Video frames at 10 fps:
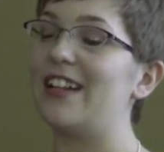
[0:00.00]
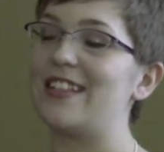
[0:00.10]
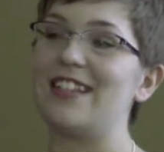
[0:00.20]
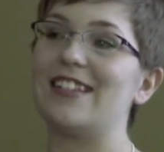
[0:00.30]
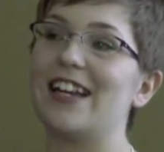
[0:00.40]
It's
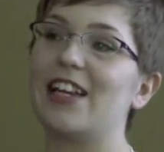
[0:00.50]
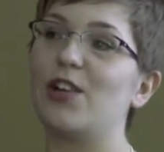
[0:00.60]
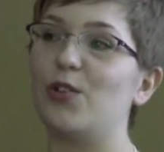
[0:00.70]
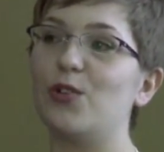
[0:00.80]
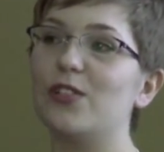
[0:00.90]
the
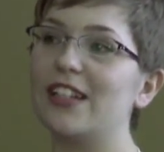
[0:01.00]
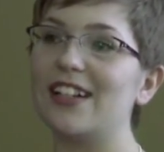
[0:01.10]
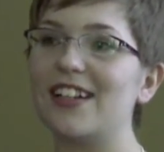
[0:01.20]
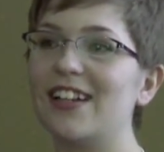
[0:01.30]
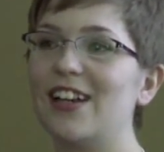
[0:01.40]
second Google
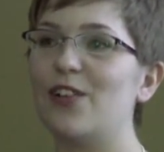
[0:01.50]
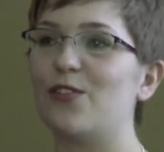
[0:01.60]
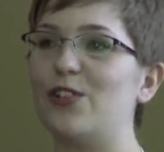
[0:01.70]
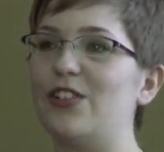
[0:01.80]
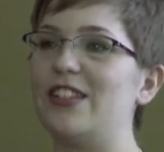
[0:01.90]
link
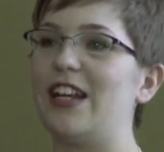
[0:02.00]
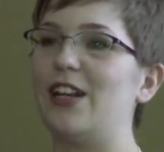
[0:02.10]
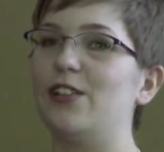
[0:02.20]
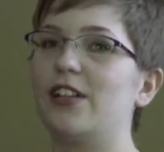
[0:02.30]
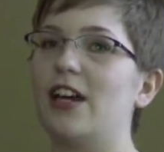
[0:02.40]
for you to take
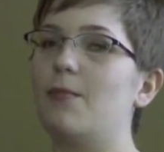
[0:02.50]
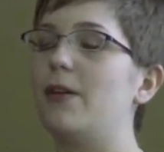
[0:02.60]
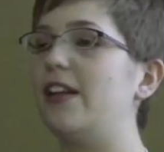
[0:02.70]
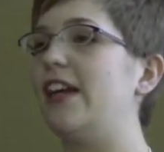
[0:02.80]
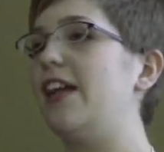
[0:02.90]
a look at,
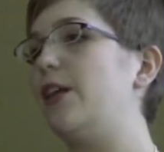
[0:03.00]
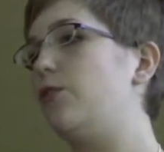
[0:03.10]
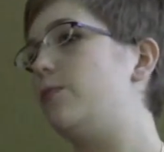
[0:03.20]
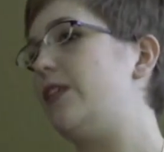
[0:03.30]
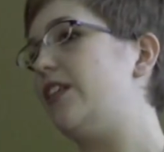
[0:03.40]
but again, it
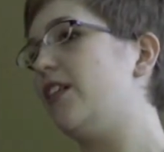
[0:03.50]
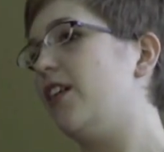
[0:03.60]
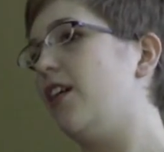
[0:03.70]
will be